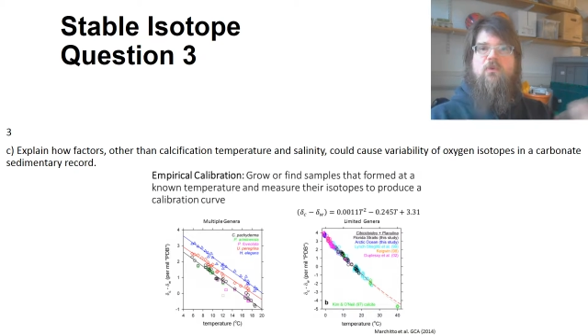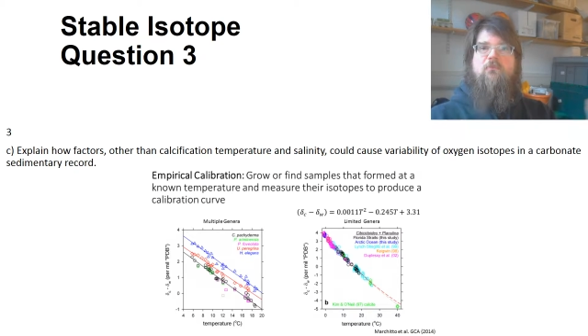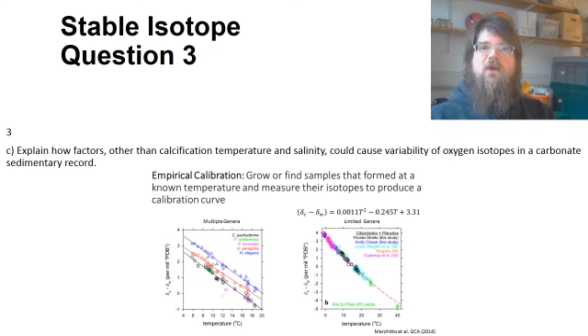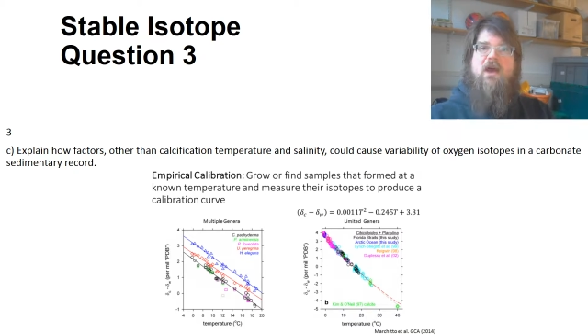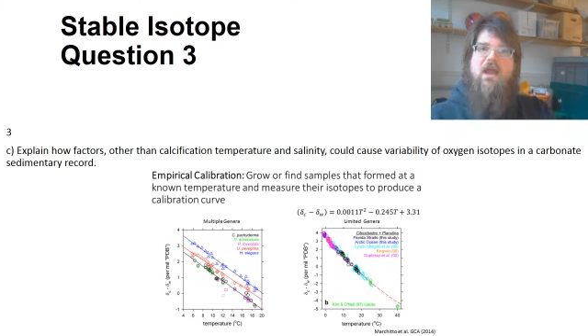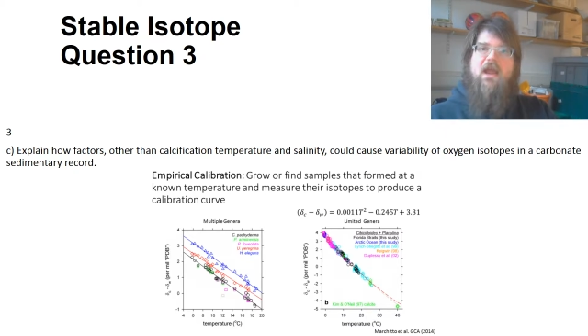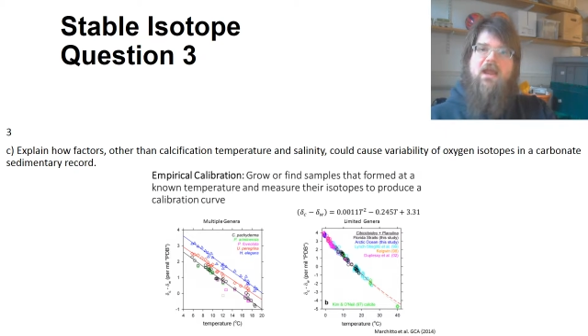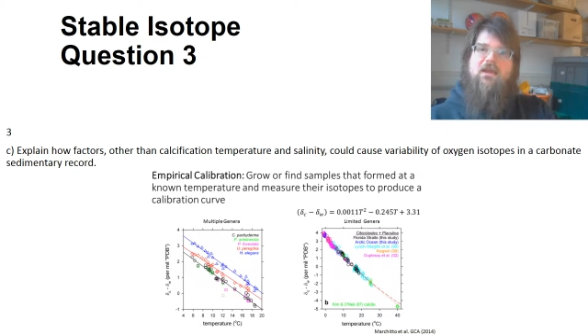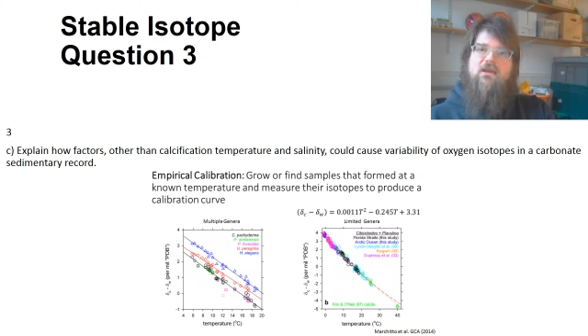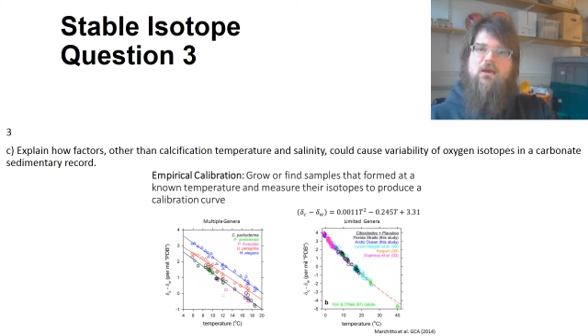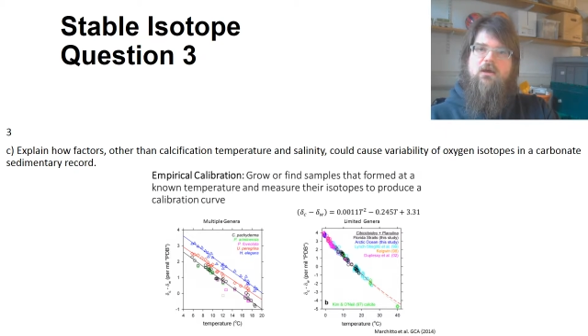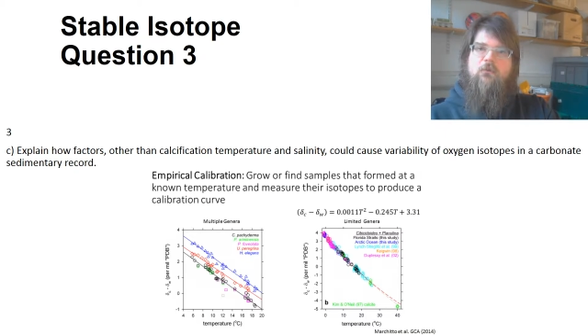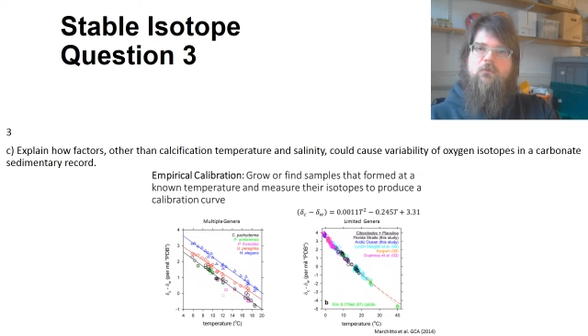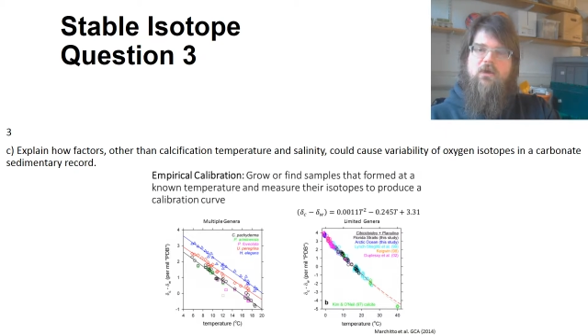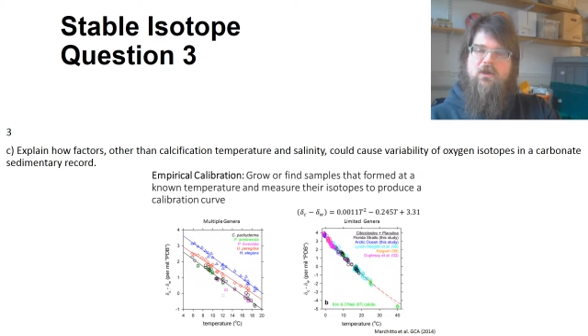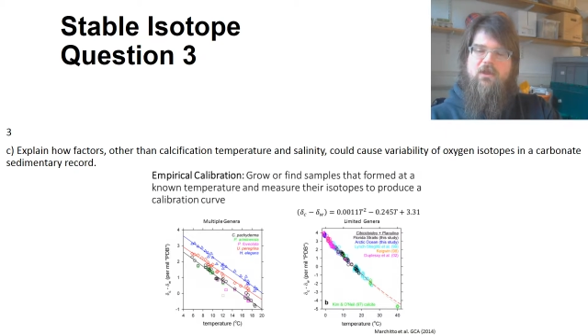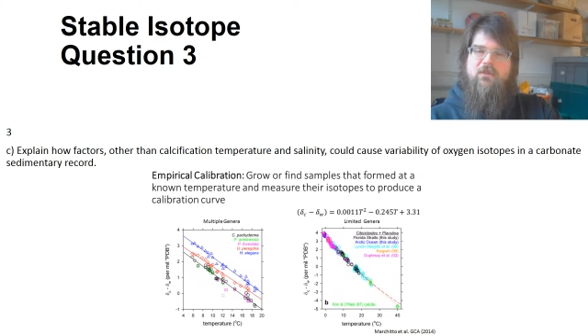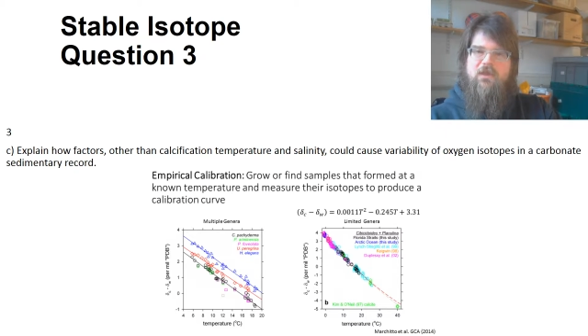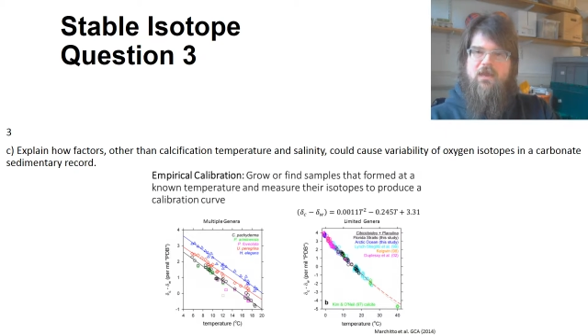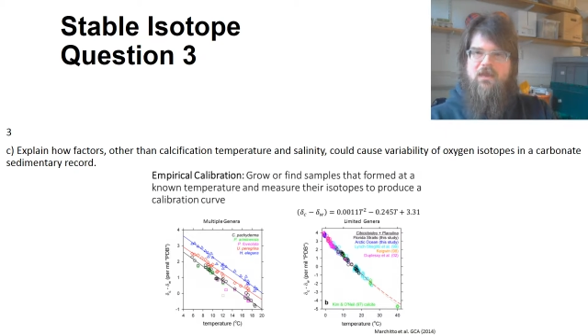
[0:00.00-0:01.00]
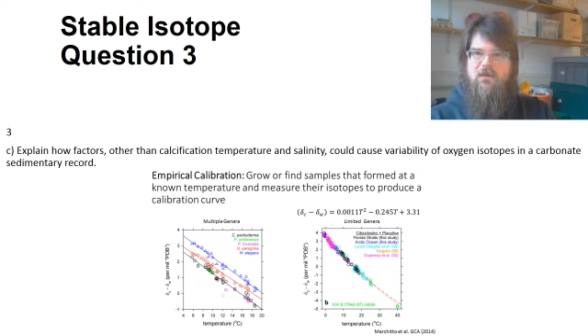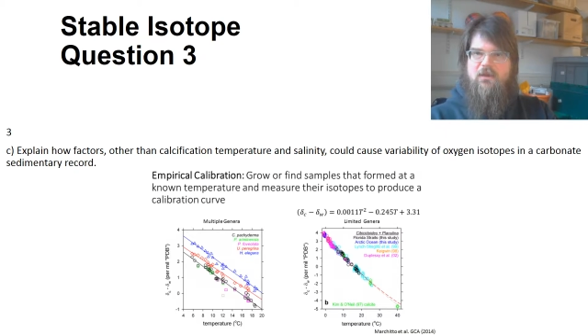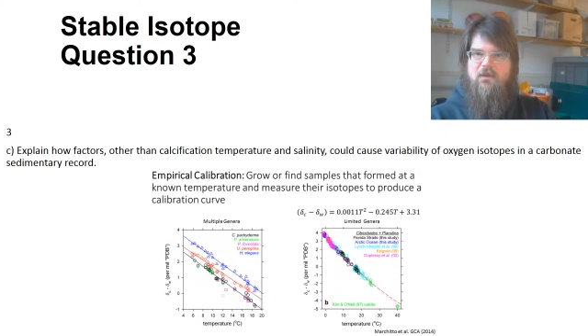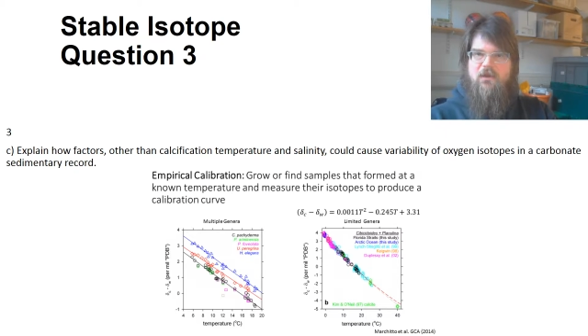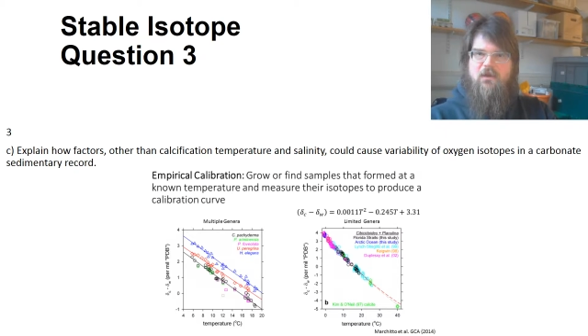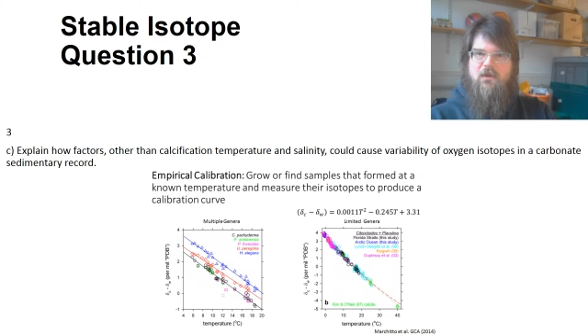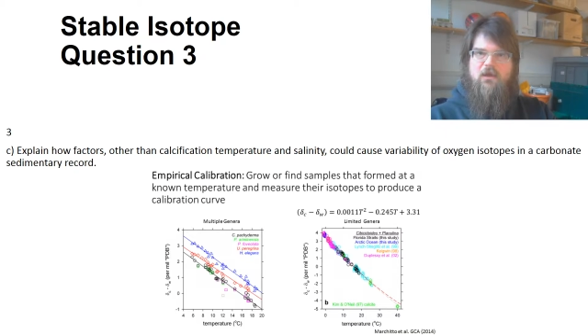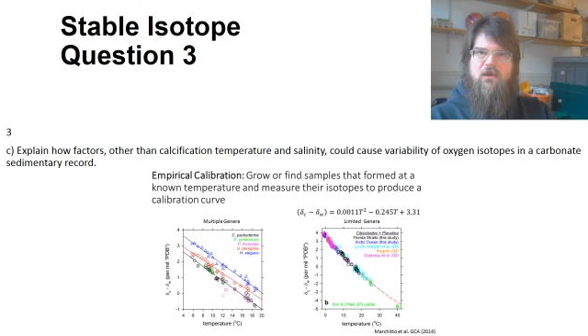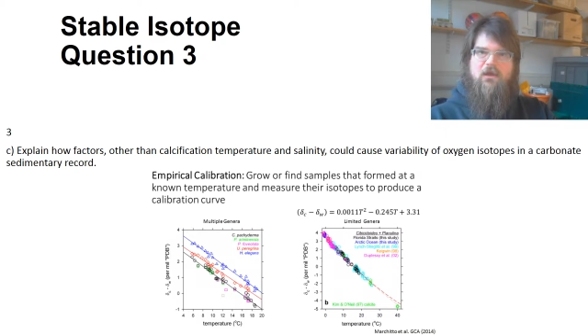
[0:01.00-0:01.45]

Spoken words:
might end up with a